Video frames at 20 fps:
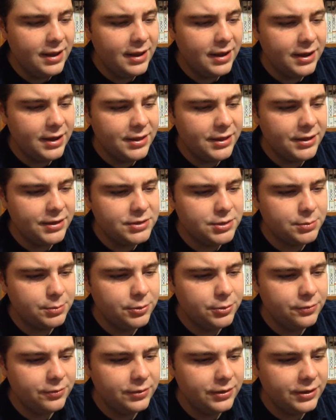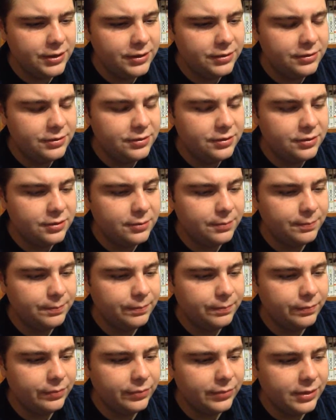and I think it's a movie that
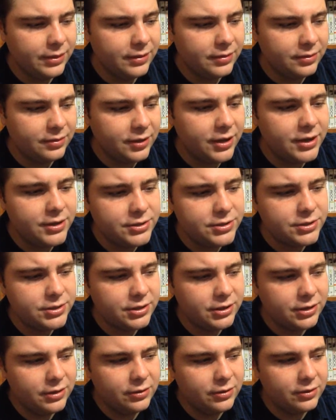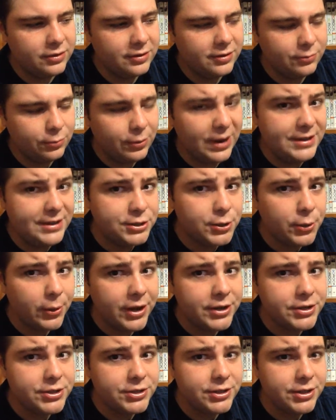does raise
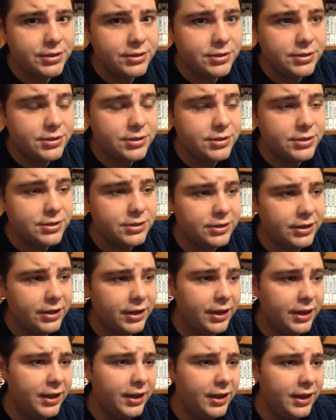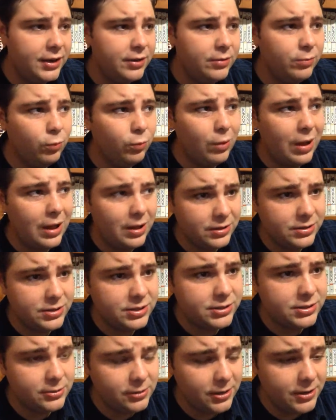questions uh, and while
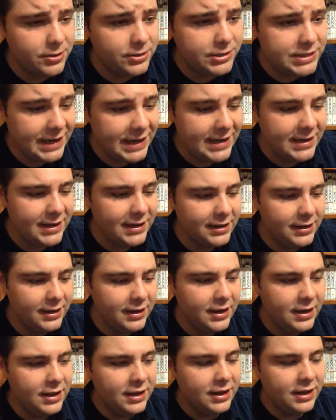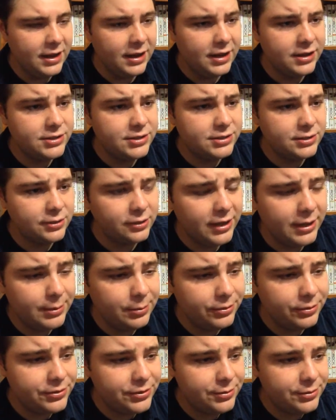still entertaining, uh, still
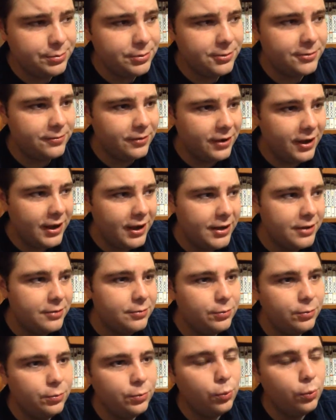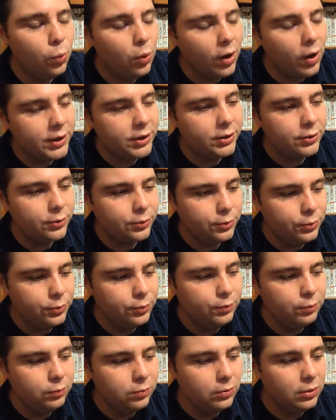able to provide what you'd
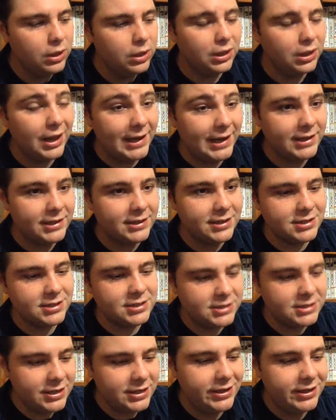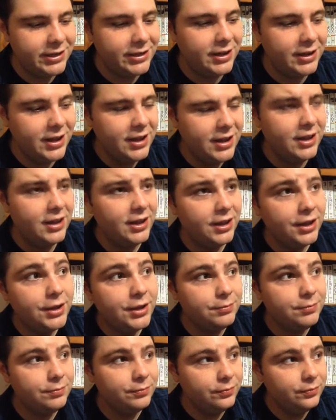like to see
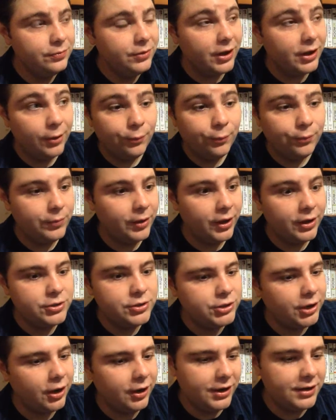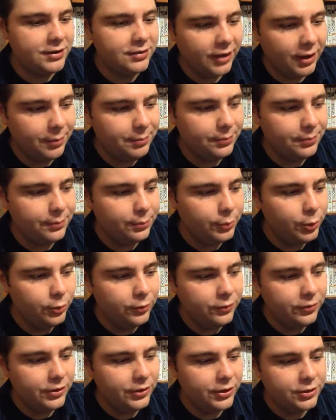in a, a, Johnny Depp
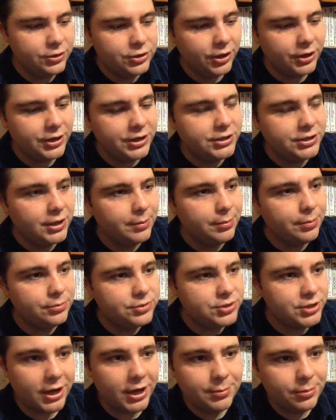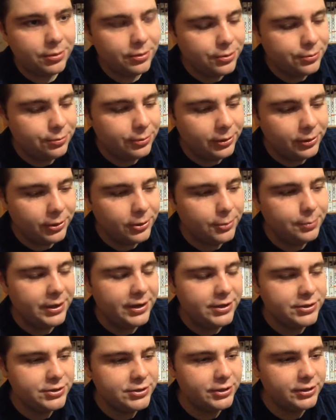movie, a Johnny Depp cyber thriller,
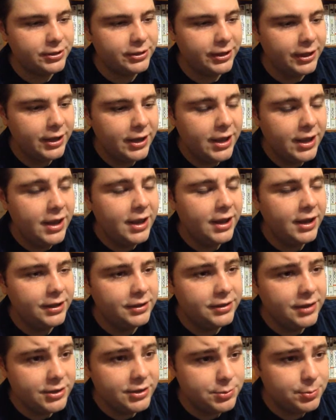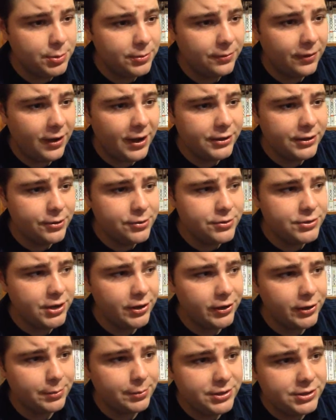basically. It does provide those
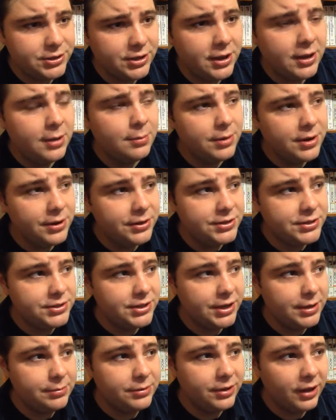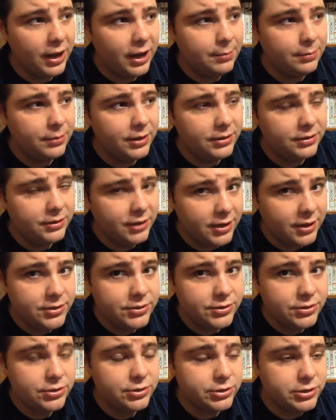elements, but at the same time, it
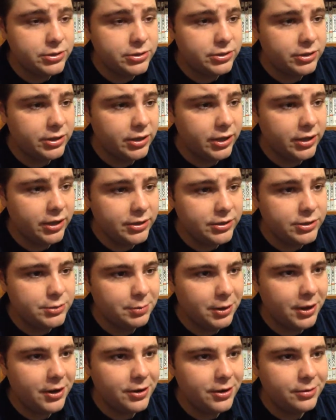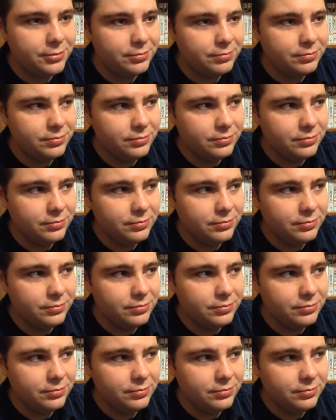does uh, inspire